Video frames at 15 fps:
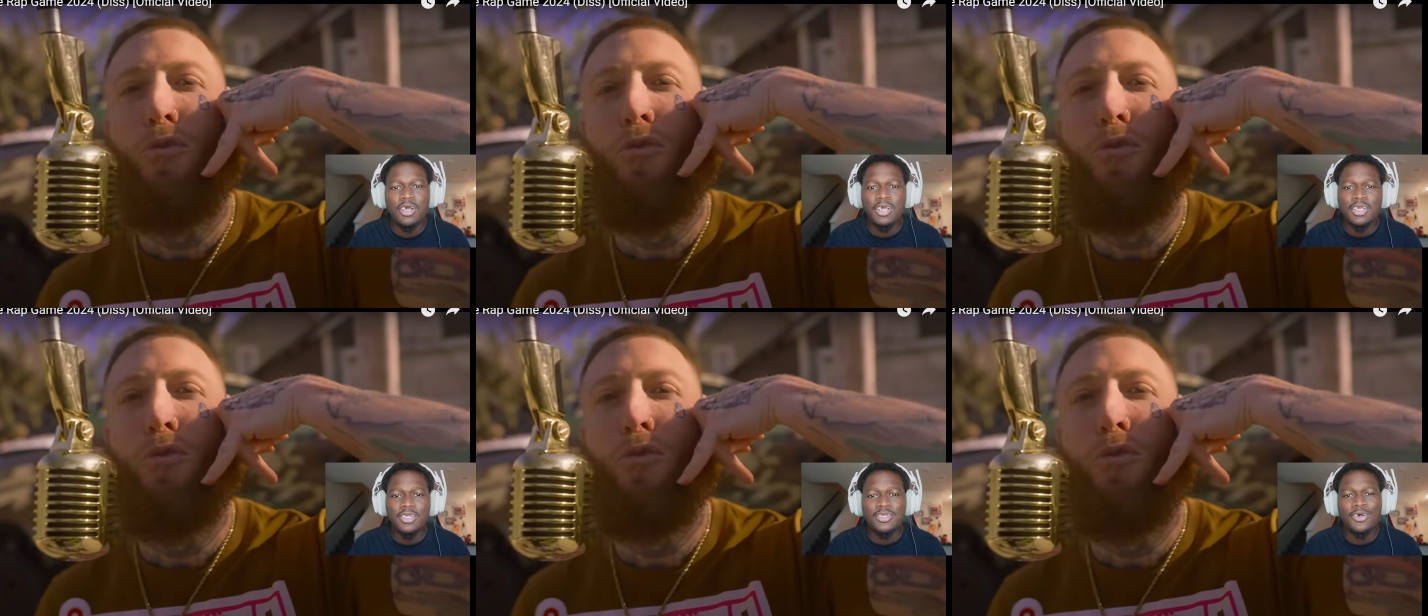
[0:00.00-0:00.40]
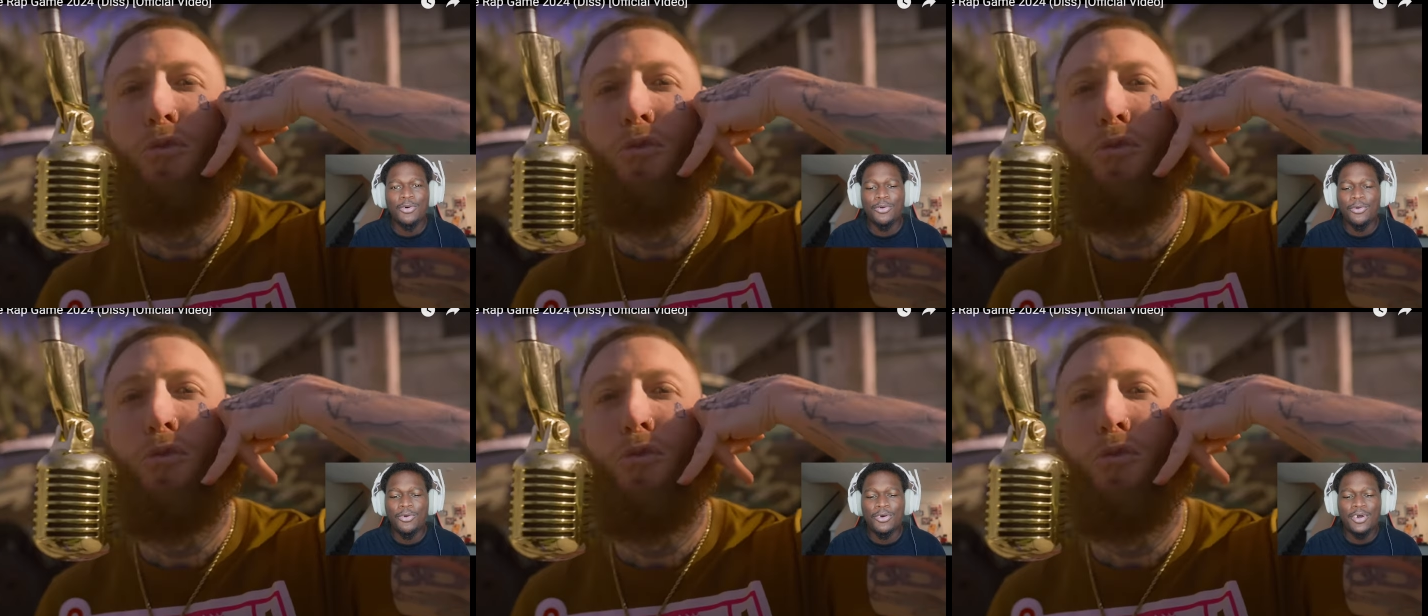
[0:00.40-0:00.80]

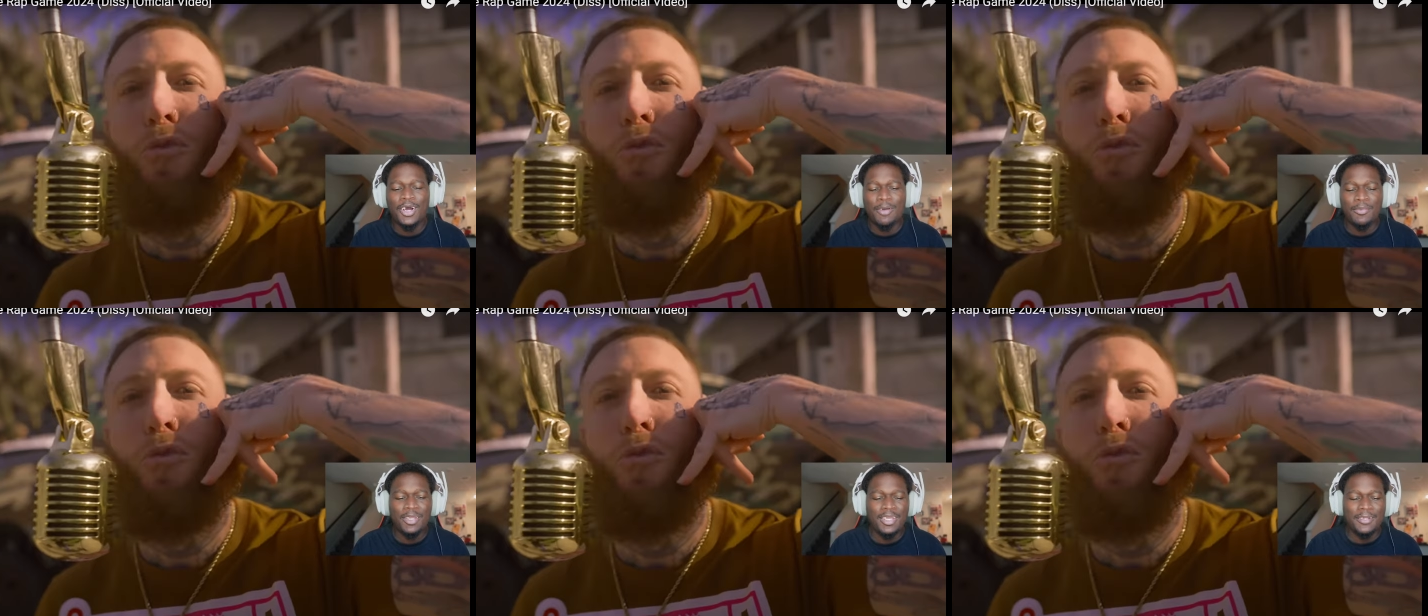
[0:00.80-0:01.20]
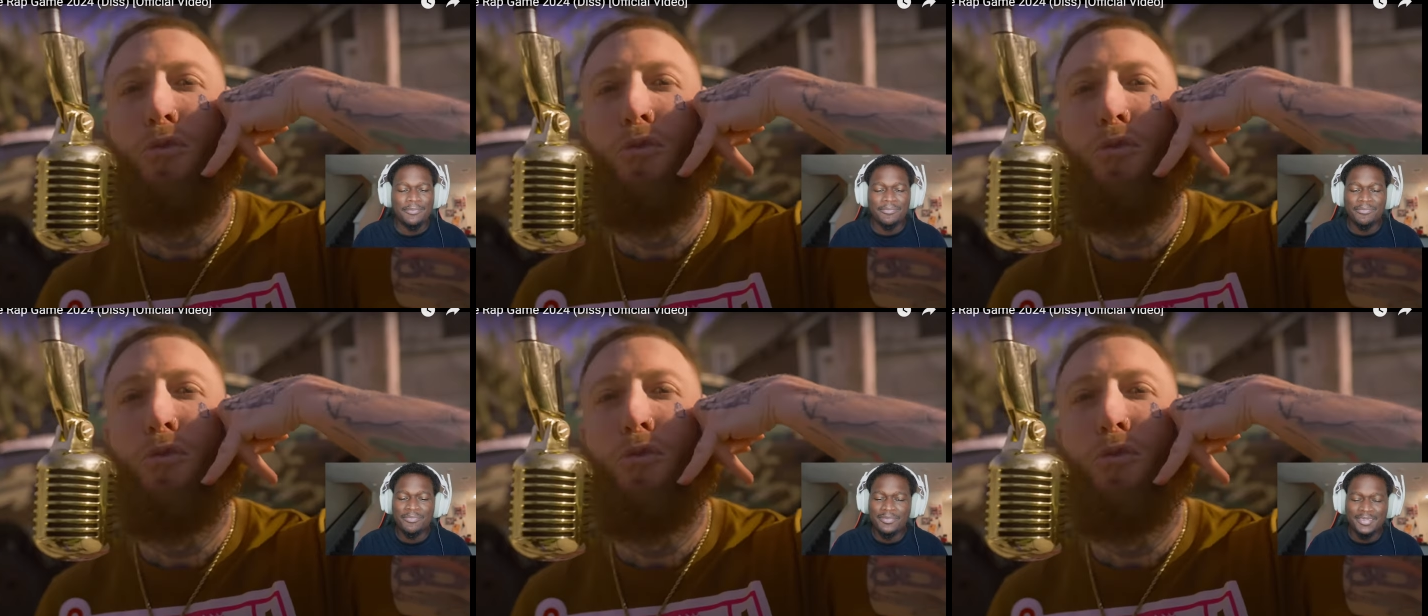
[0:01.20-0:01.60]
Speaker 1: So I mean,
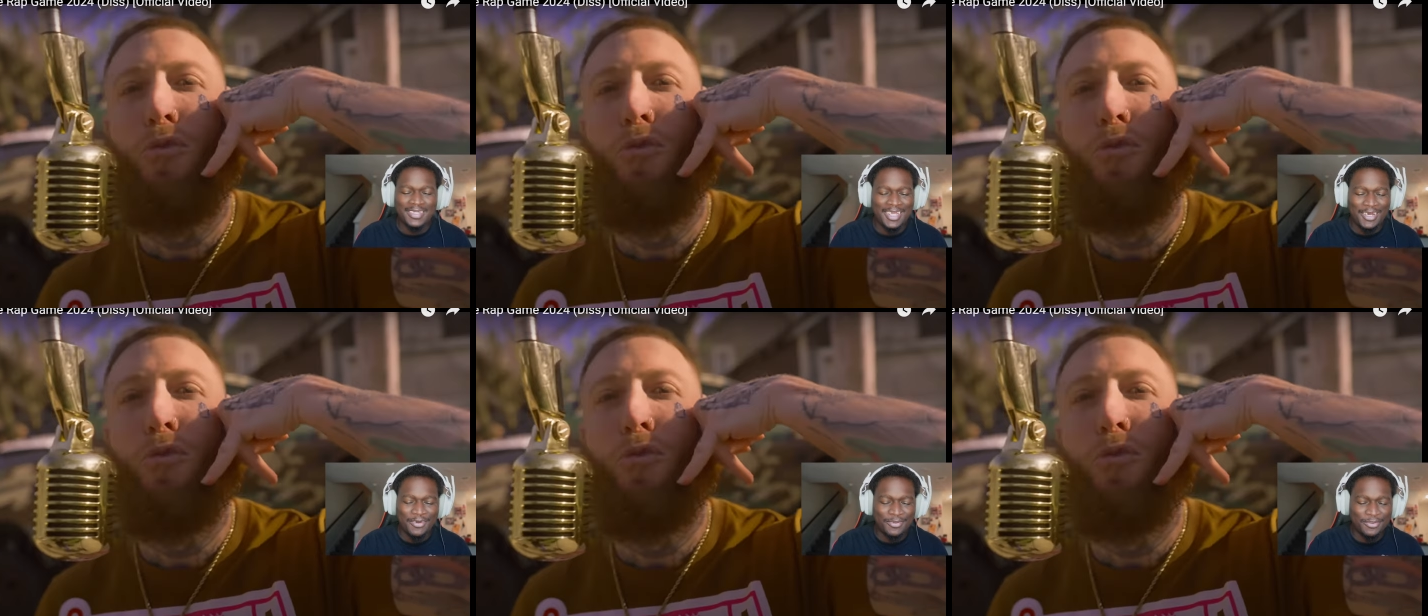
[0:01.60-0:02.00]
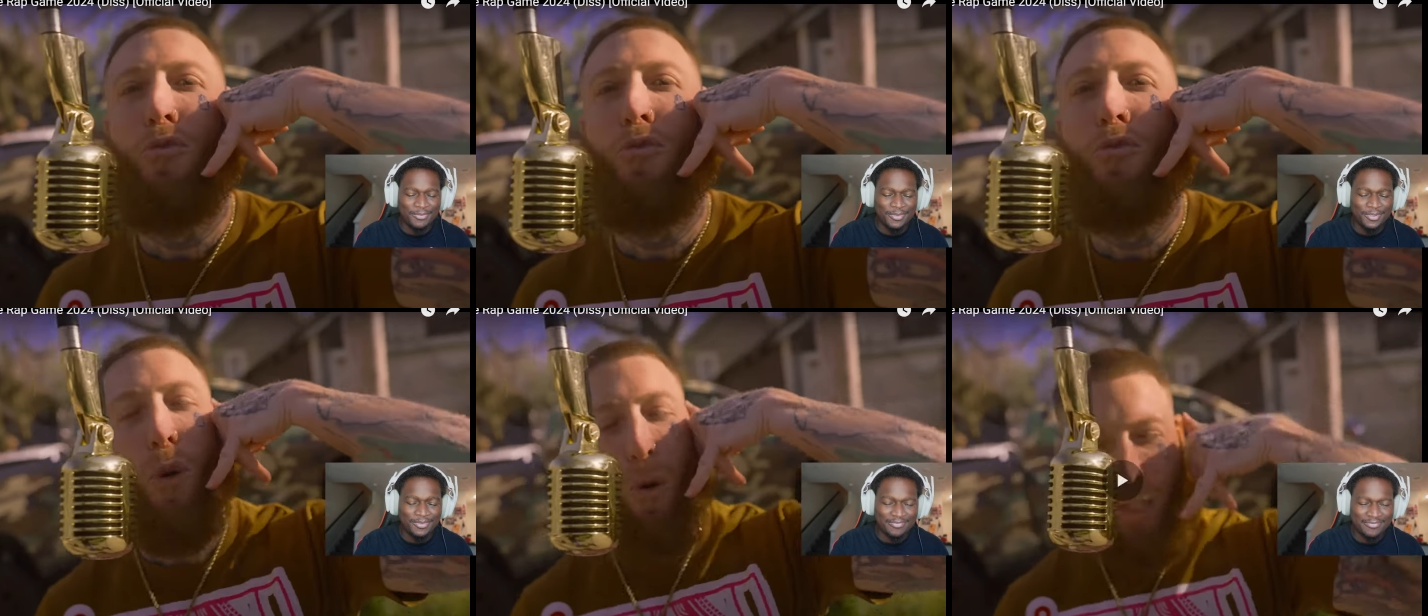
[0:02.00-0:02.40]
I don't know,
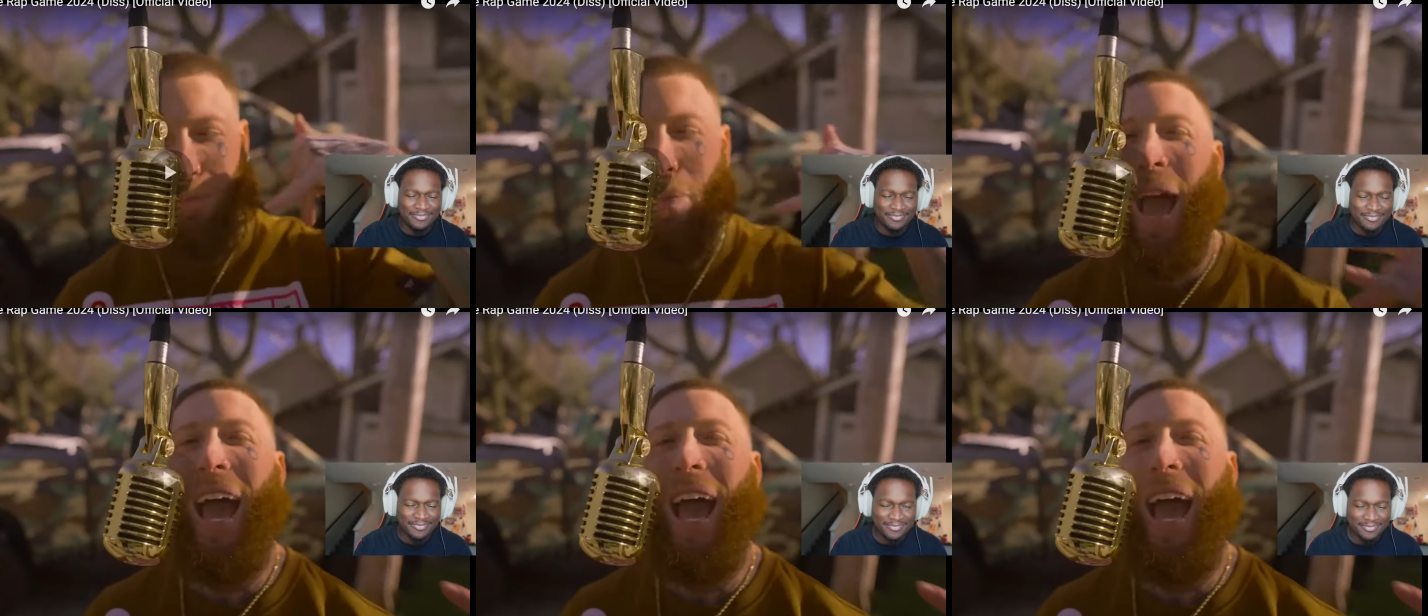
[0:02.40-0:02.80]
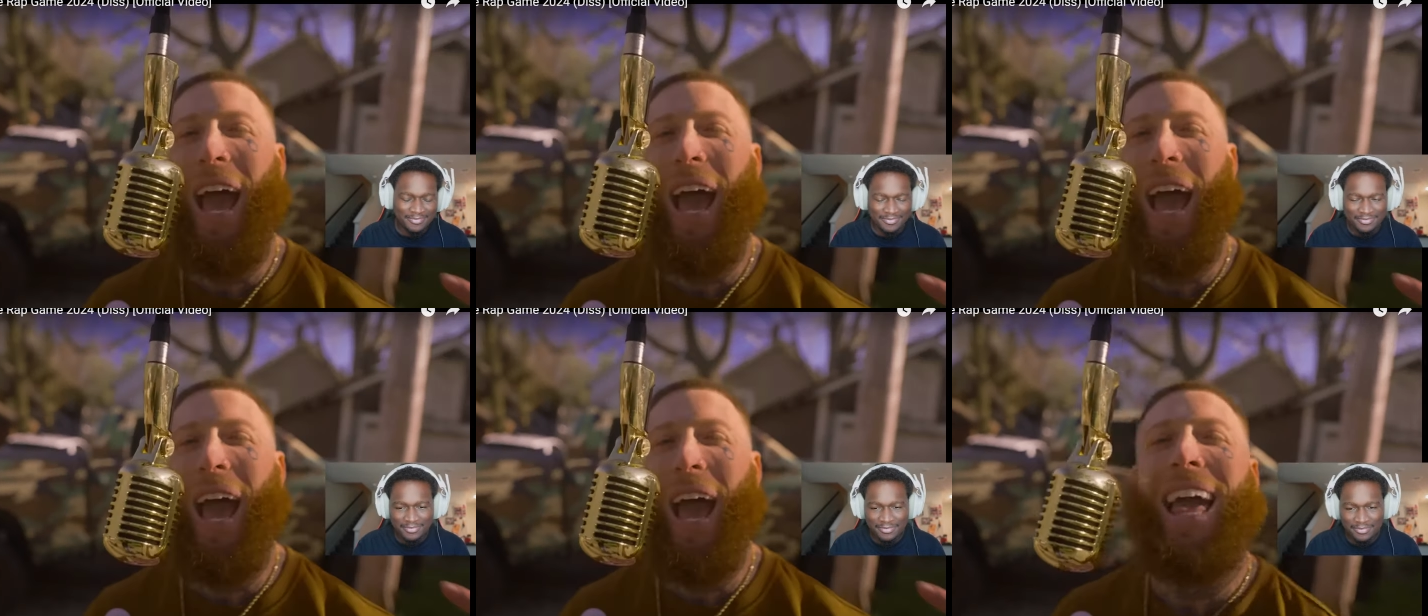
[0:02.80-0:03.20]
bro.
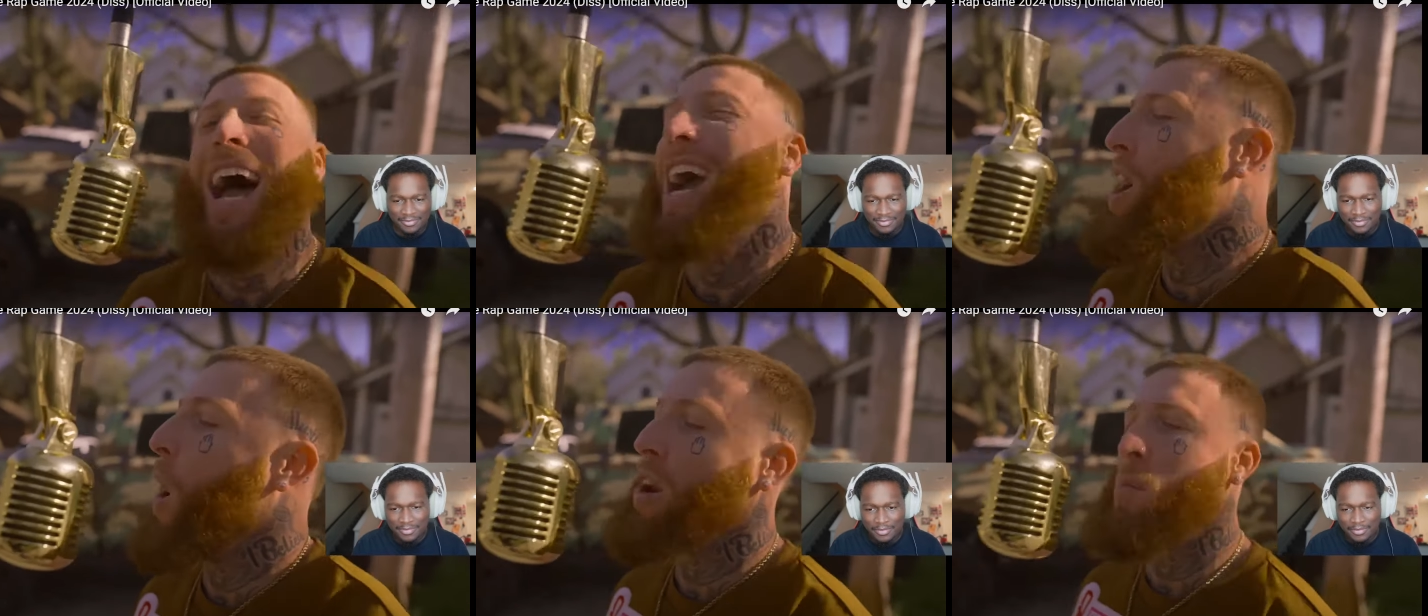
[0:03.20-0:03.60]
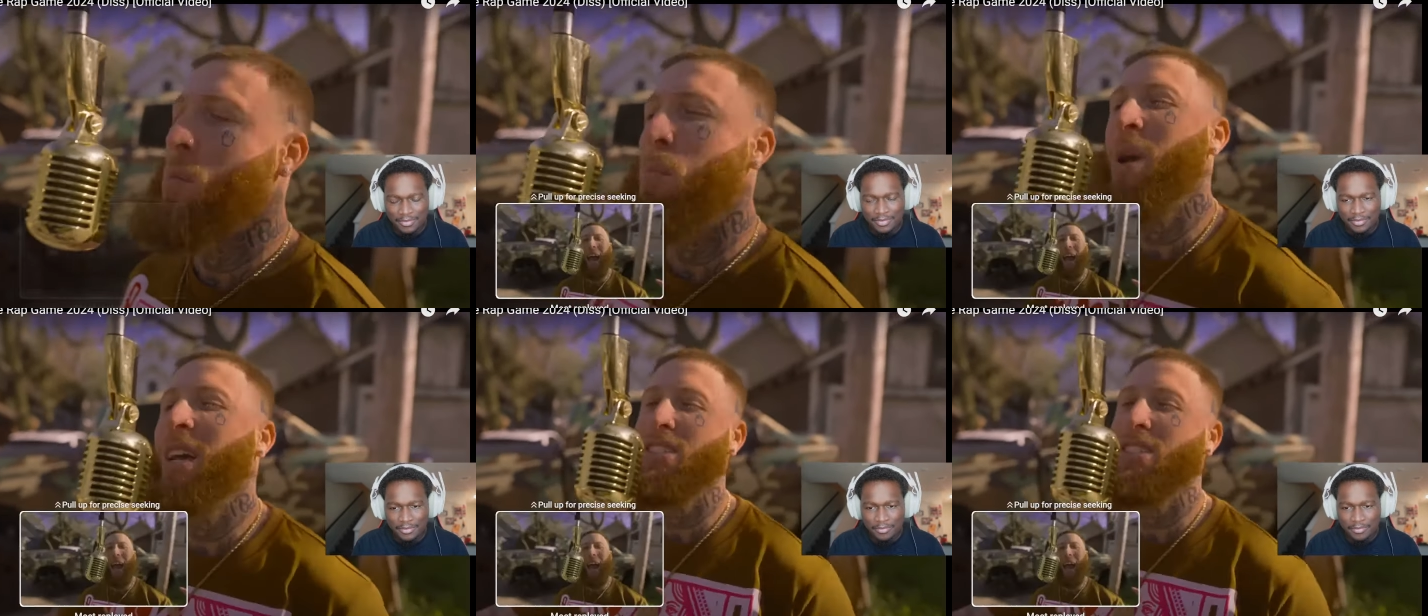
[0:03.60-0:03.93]
Voice back, Cardi B